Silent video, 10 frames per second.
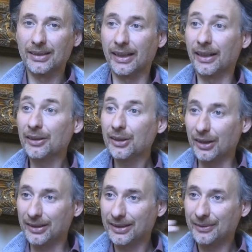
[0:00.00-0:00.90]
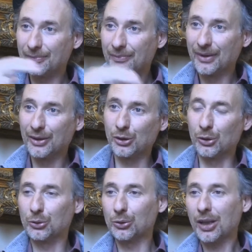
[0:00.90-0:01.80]
the haircut.
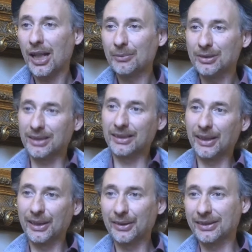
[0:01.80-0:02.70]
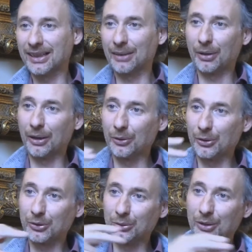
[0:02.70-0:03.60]
She used to come, sit there, and the librarian
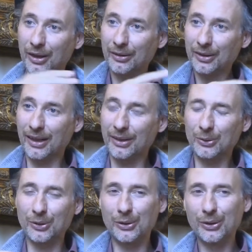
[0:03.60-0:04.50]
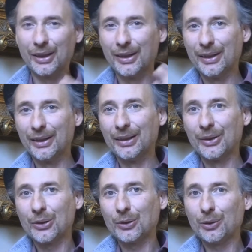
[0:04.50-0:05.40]
used to do the haircut to her.
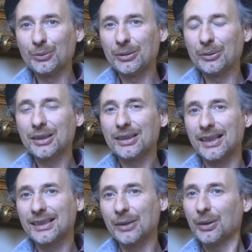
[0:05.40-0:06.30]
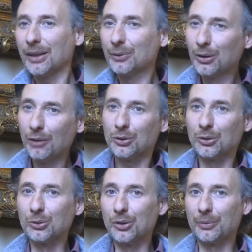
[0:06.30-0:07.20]
So from that one I say, well, I would love
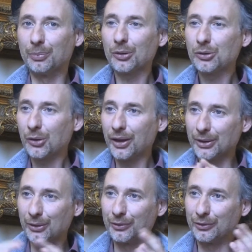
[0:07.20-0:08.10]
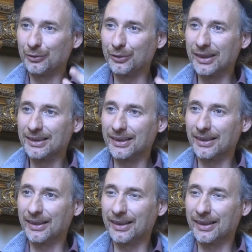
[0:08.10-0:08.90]
to do a portrait of this